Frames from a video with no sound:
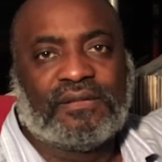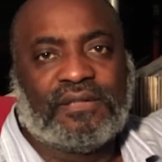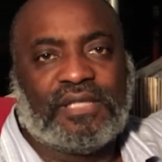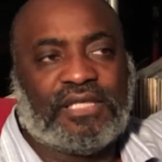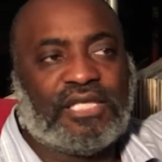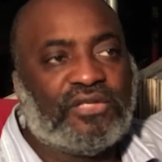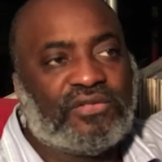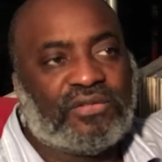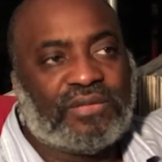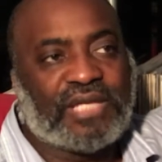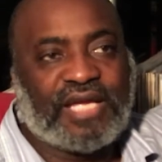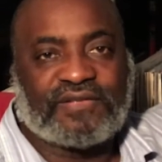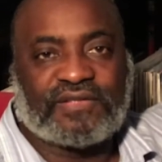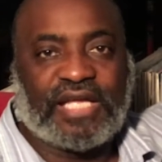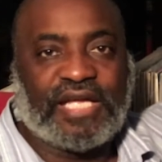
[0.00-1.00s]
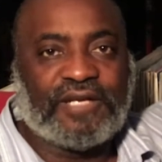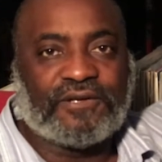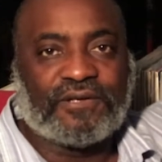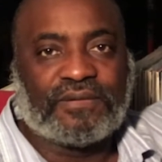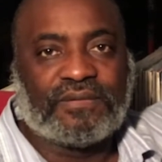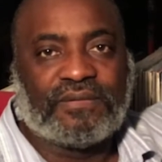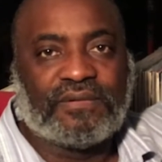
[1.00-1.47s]
then 2 days later,
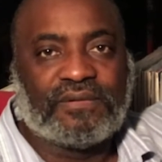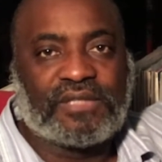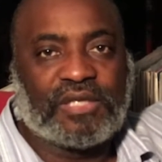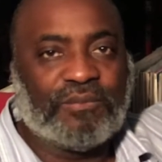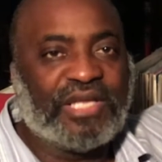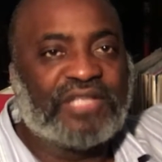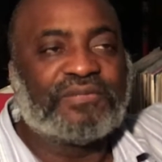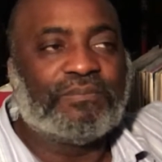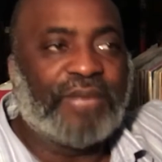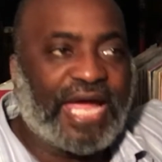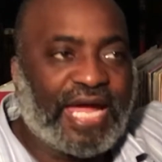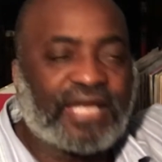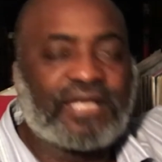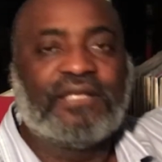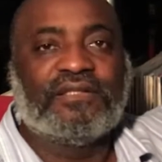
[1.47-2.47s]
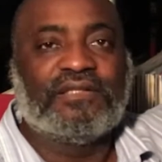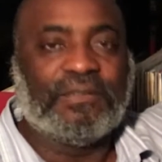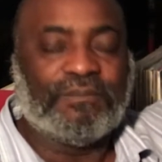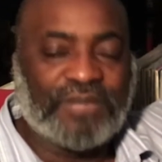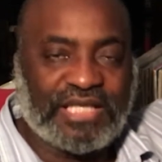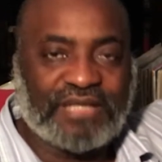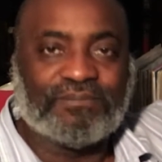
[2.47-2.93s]
commenced back to
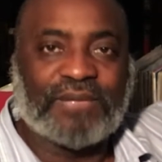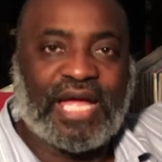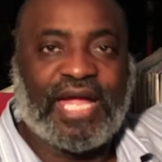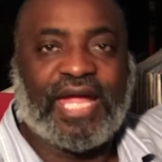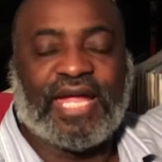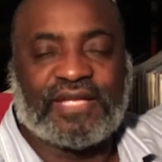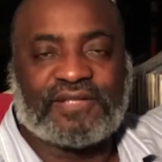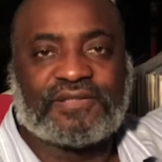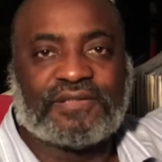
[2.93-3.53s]
beating my ass.